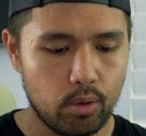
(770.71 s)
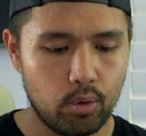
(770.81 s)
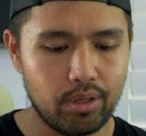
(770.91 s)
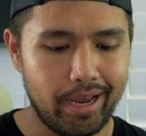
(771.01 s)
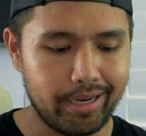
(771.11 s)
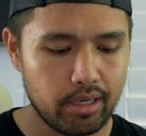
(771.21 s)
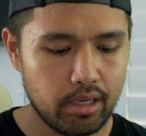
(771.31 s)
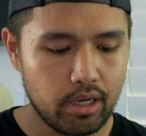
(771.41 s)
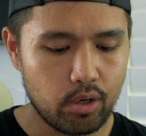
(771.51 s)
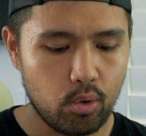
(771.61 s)
or like
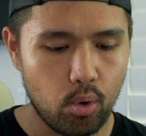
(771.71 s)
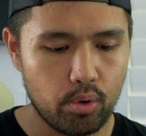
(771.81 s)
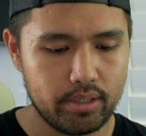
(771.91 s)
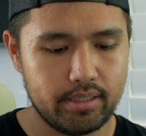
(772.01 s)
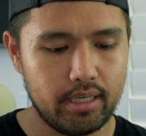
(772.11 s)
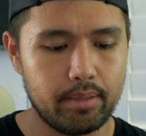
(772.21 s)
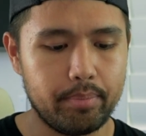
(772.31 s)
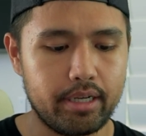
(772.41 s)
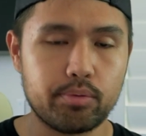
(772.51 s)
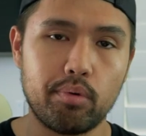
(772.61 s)
quarantine
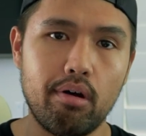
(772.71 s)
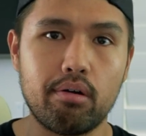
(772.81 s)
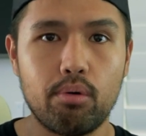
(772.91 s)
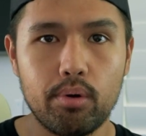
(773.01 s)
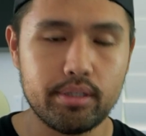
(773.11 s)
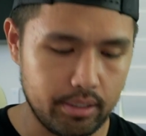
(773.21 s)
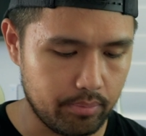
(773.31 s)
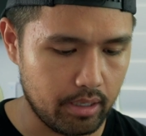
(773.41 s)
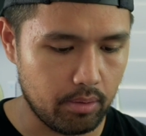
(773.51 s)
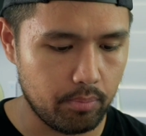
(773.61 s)
because we're all in quarantine
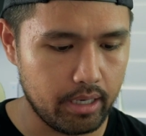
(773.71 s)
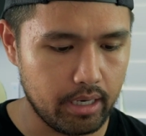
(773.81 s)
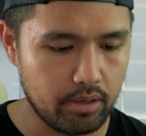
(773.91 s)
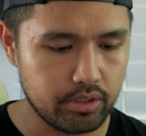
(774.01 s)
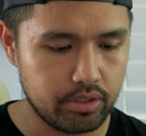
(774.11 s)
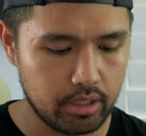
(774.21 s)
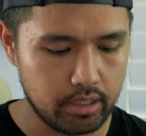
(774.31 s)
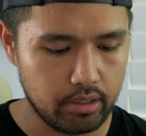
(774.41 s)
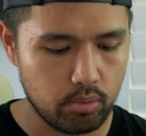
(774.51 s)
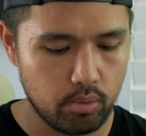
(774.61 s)
right now, just
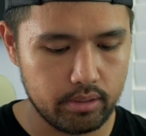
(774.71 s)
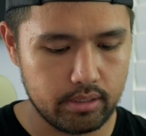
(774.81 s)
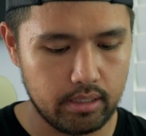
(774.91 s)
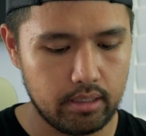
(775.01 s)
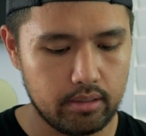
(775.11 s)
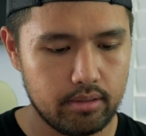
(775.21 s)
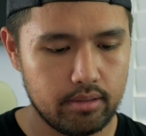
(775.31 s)
chilling in quarantine.